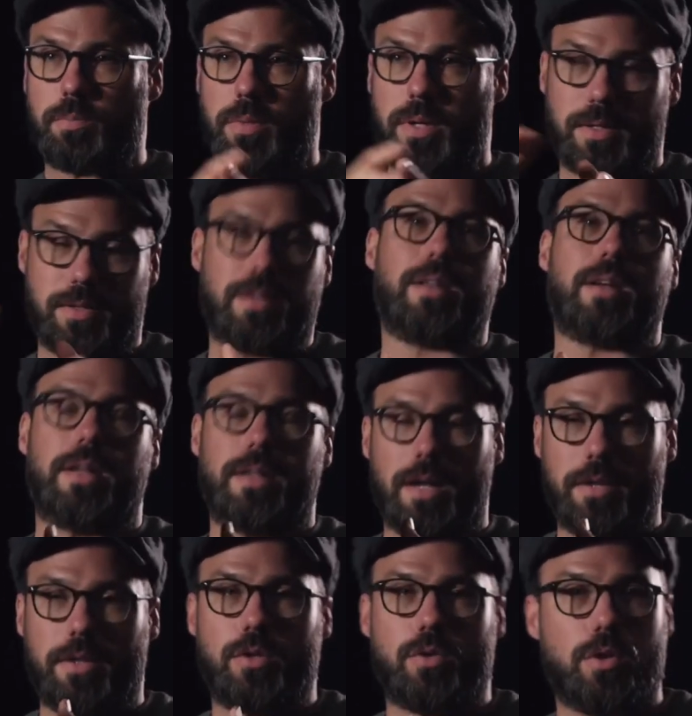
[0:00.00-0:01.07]
Biggs, and
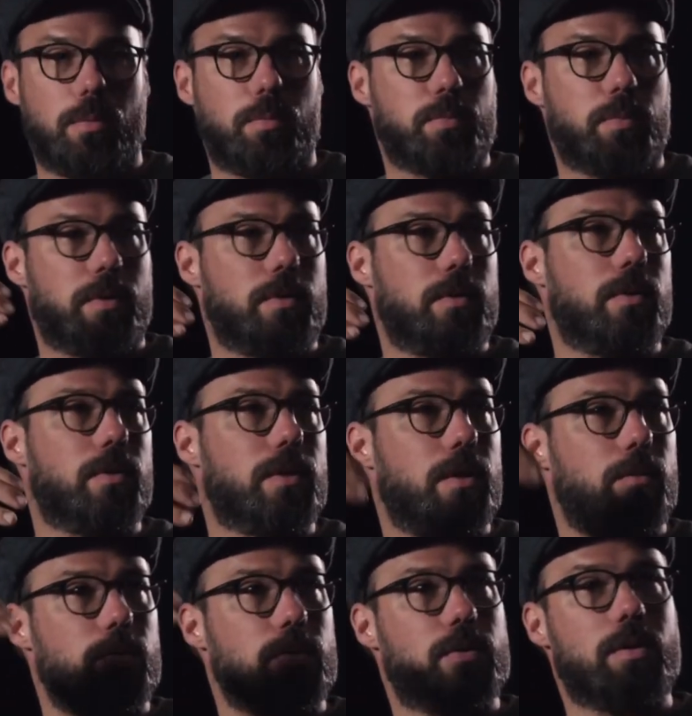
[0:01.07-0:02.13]
other jobs. But, you know, that
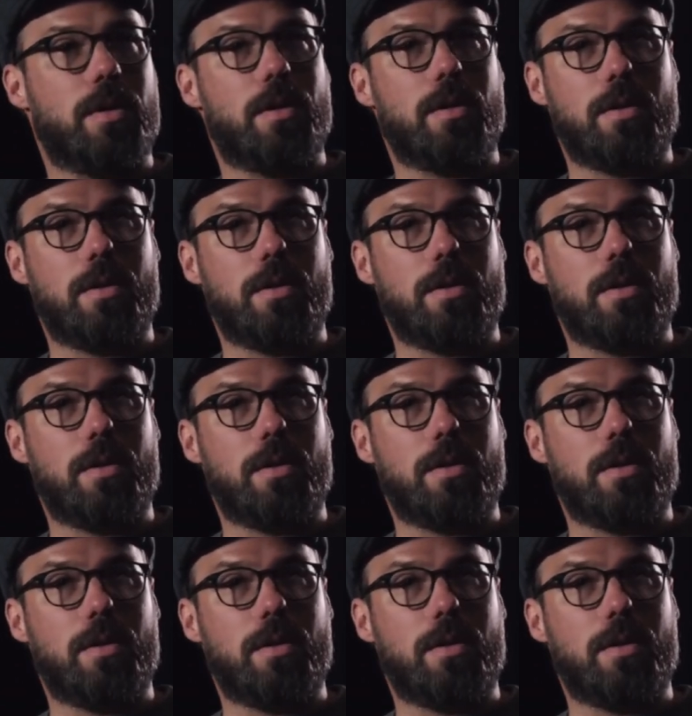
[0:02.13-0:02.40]
was,